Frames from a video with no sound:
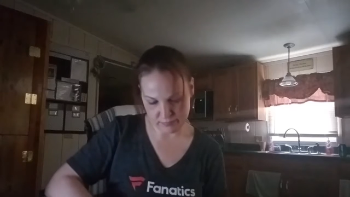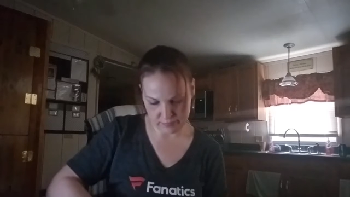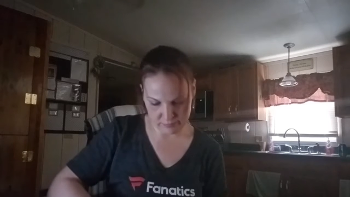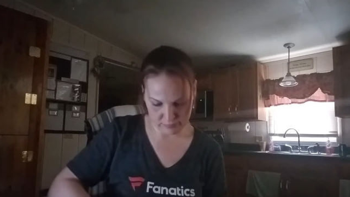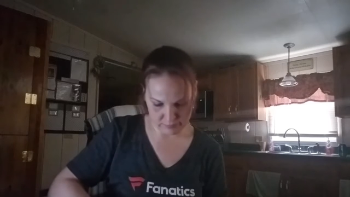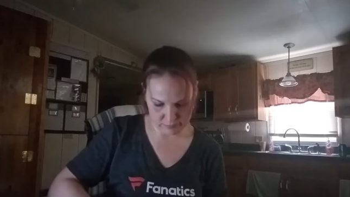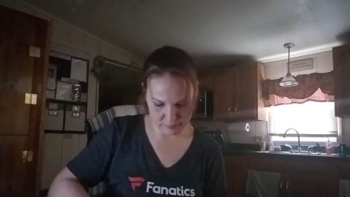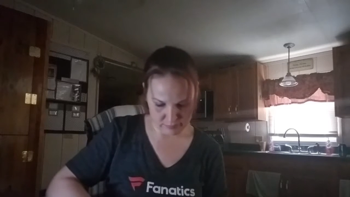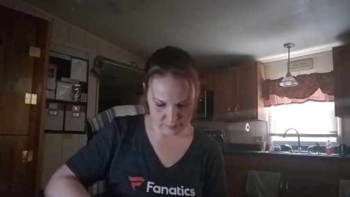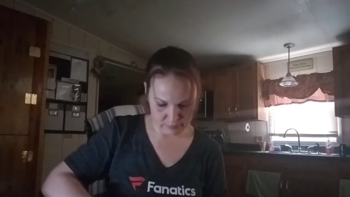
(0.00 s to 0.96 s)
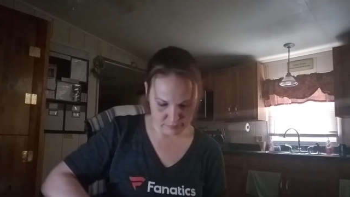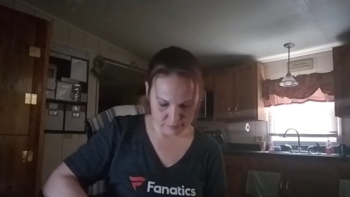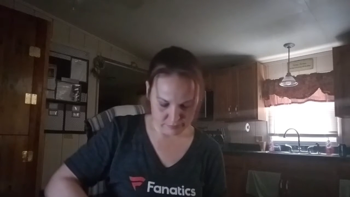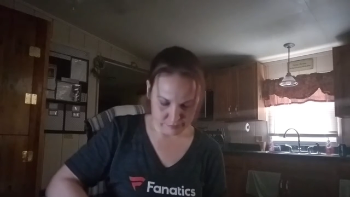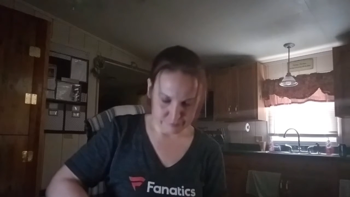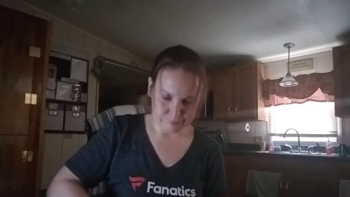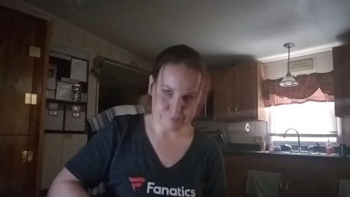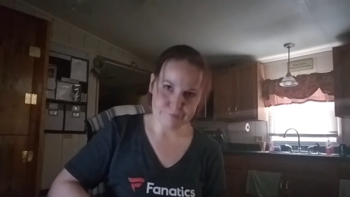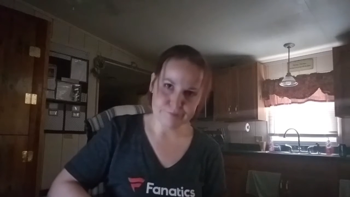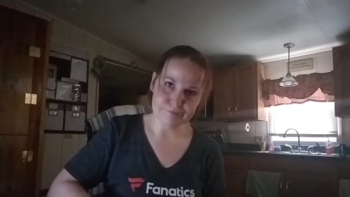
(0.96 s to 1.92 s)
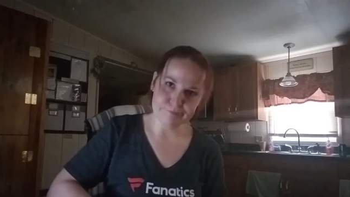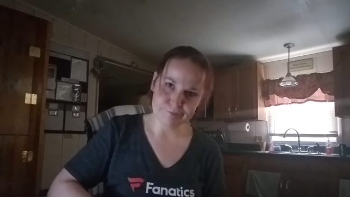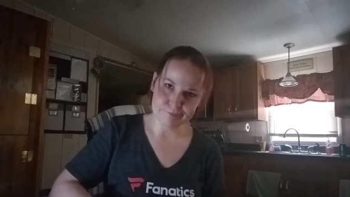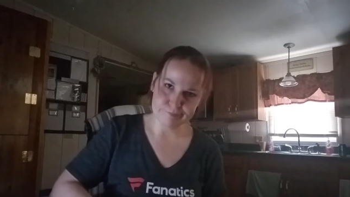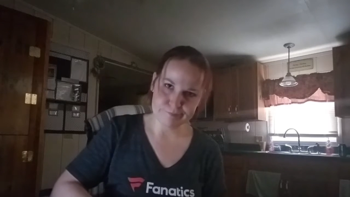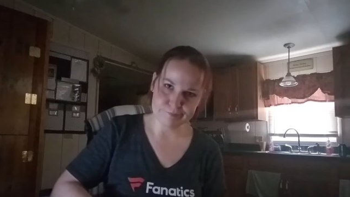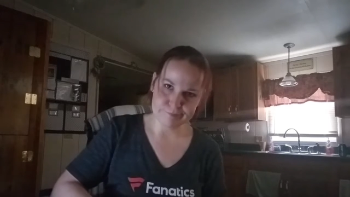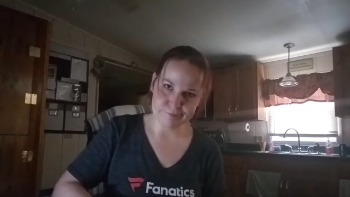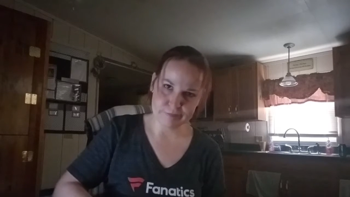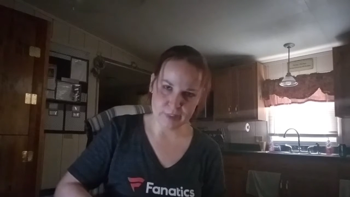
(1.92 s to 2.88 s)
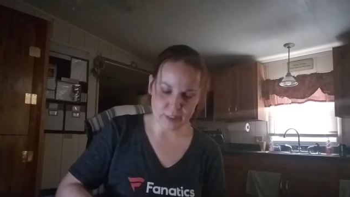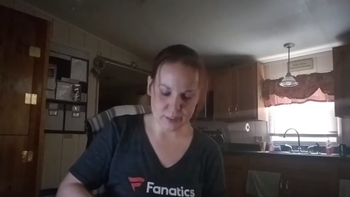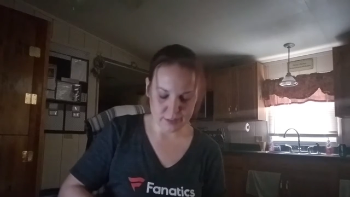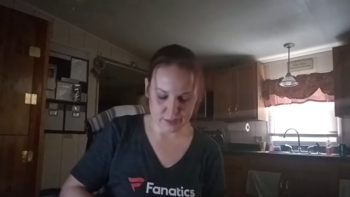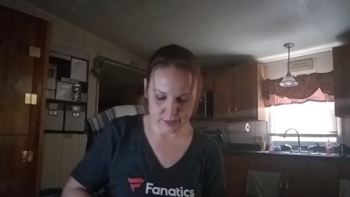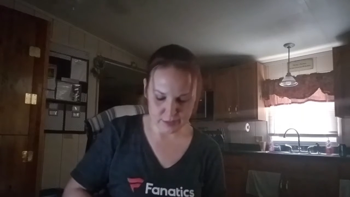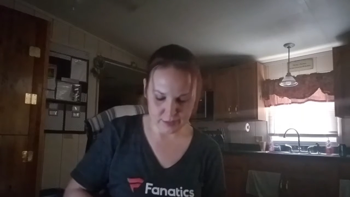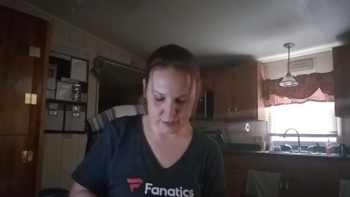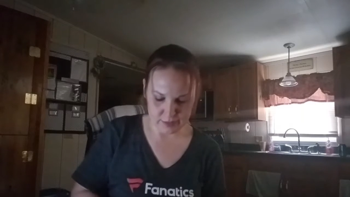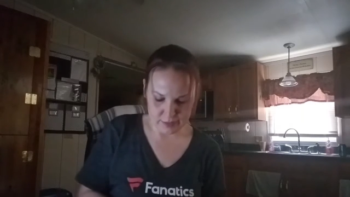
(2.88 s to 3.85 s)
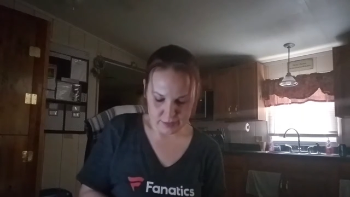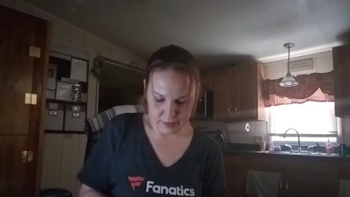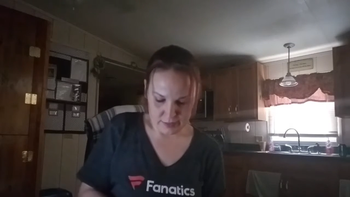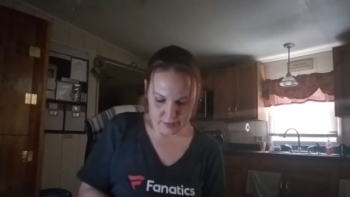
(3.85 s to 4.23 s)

Nobody speaks.